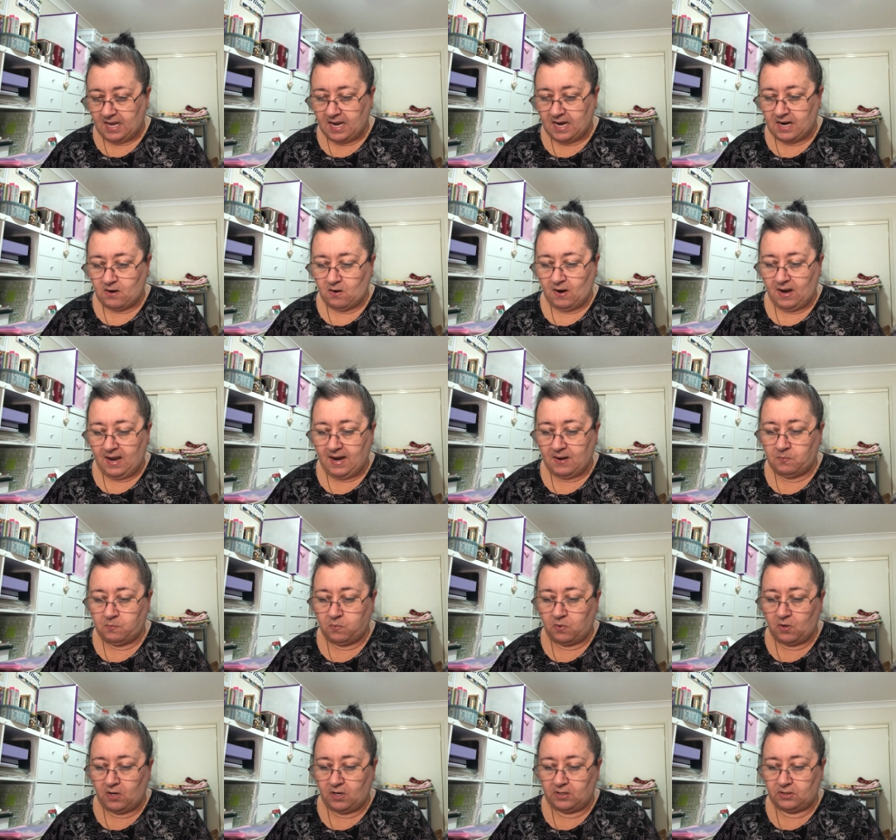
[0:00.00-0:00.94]
and I
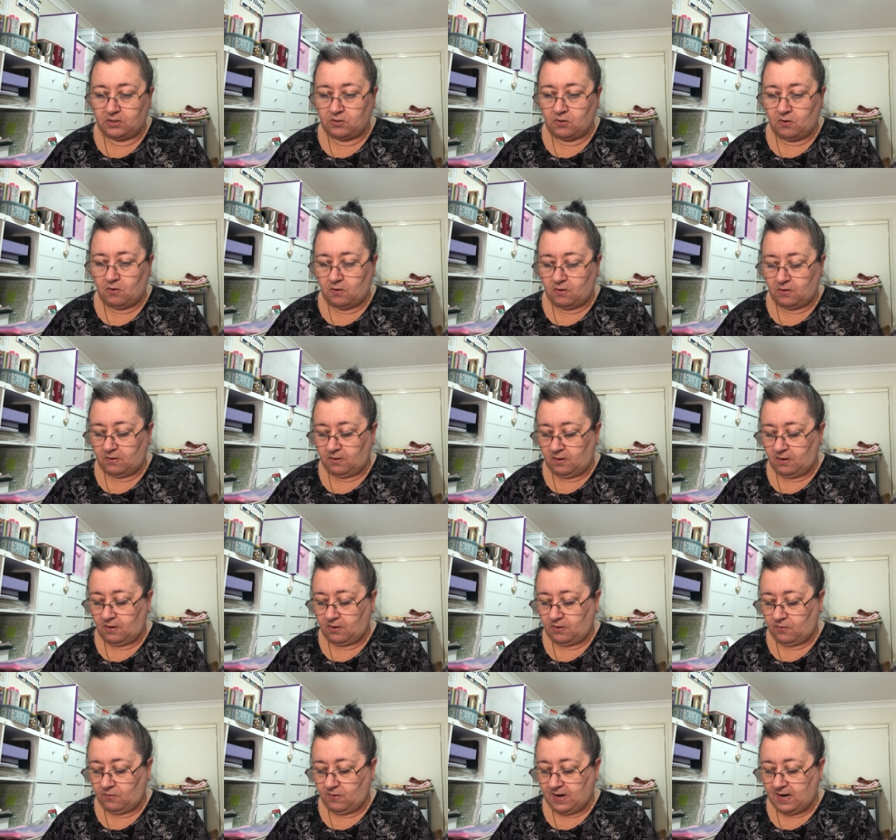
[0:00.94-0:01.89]
had worked on
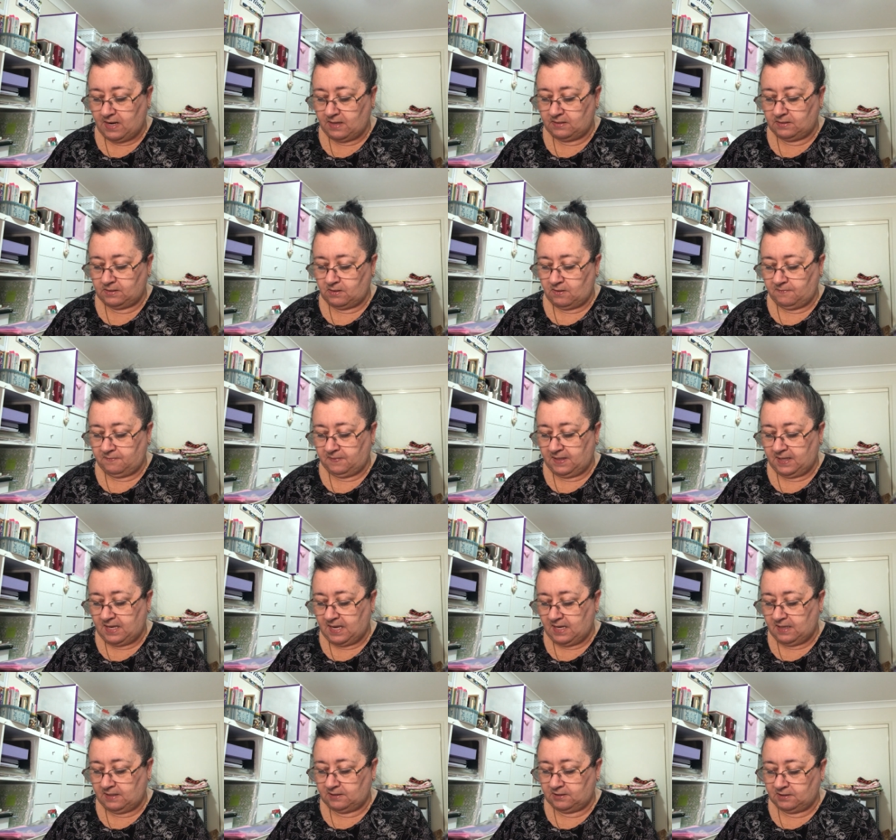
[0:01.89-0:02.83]
Crowns of the
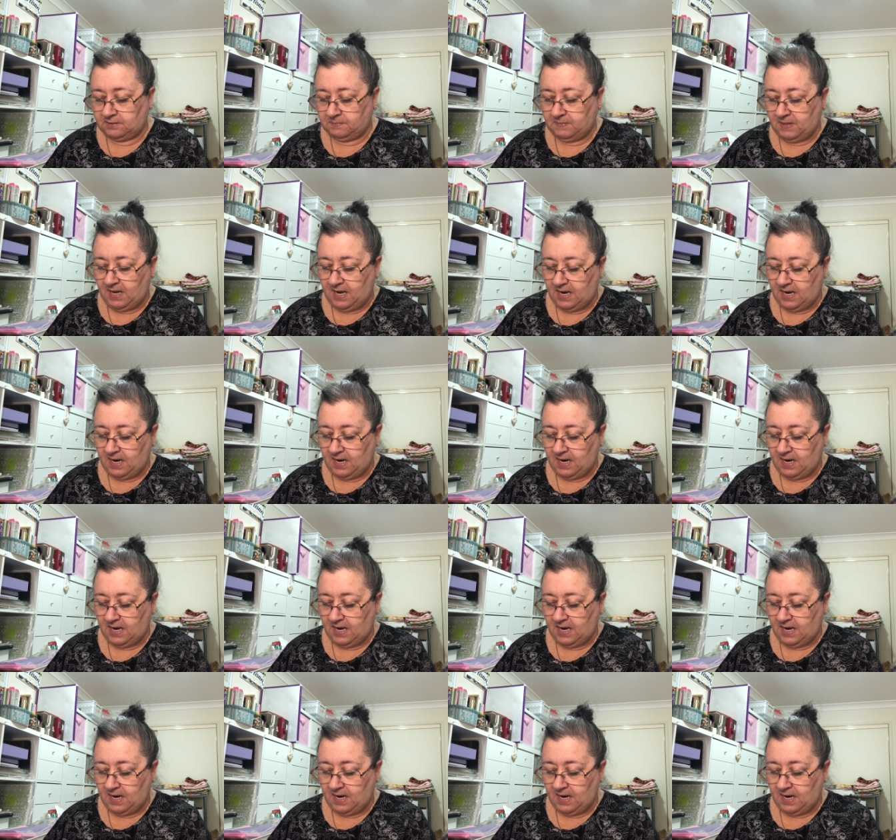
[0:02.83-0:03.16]
Kingdom.